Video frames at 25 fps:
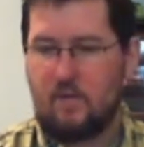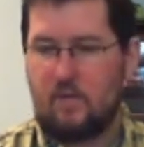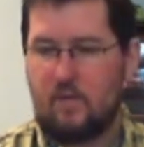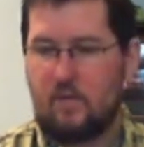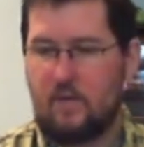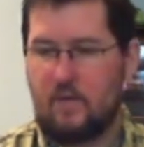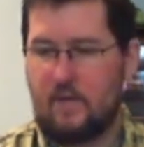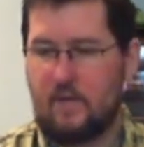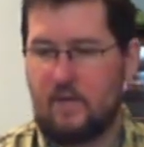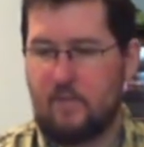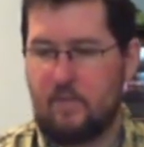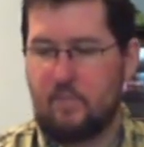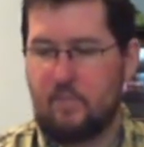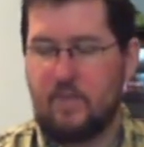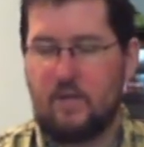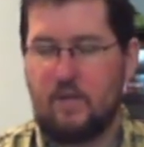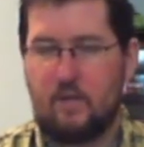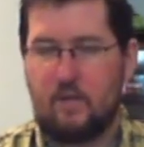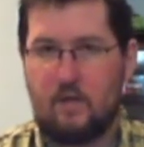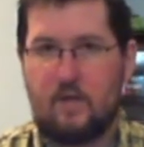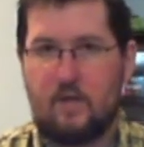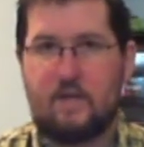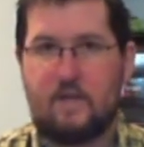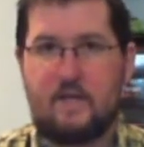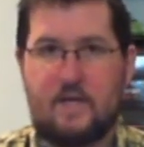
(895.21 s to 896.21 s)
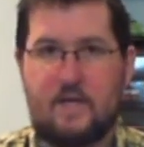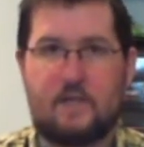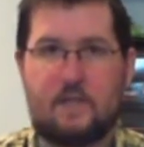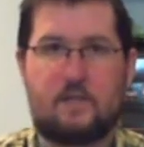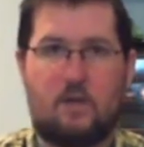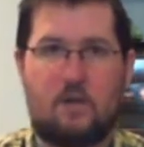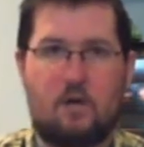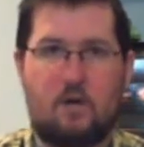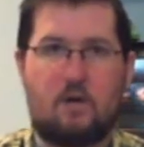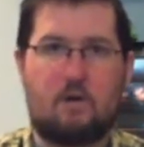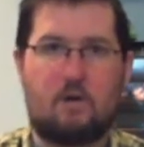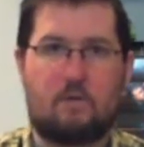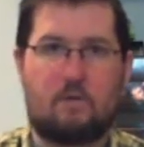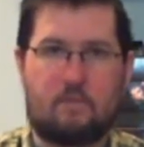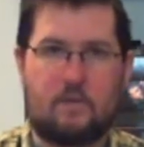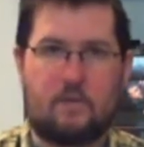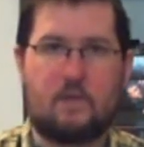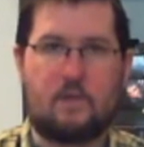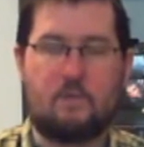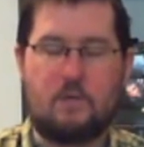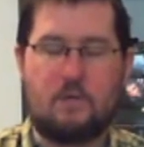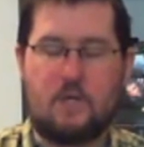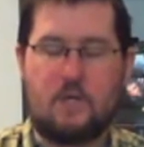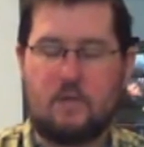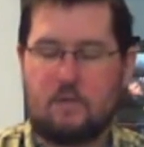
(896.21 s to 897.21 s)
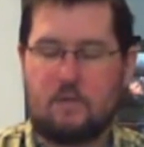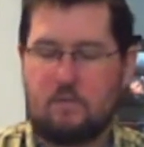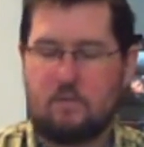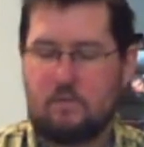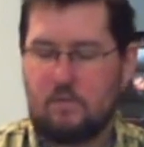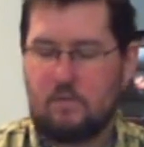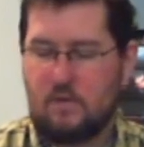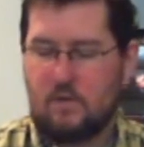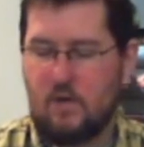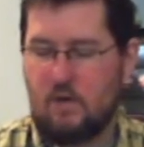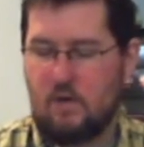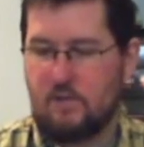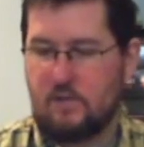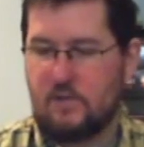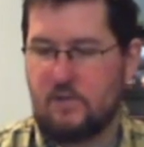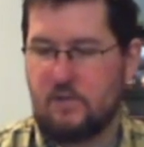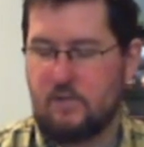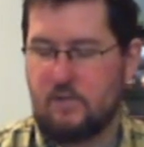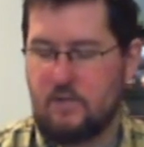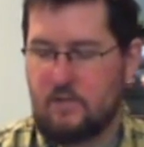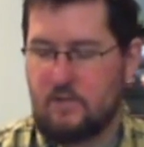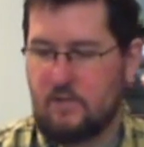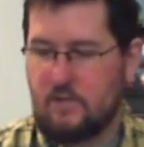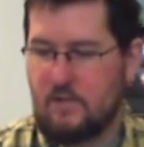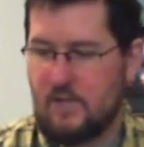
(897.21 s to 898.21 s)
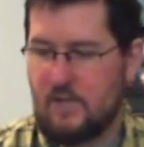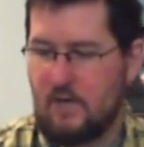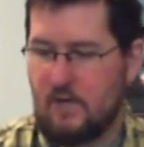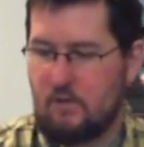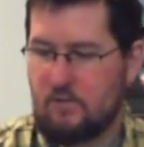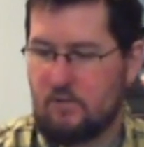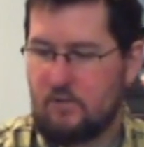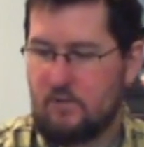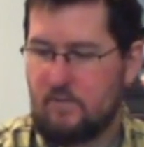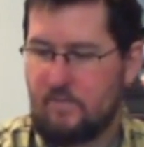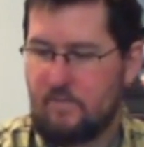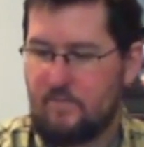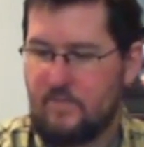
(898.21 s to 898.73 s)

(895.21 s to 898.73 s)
But a lot of the decks are unique cards to the character.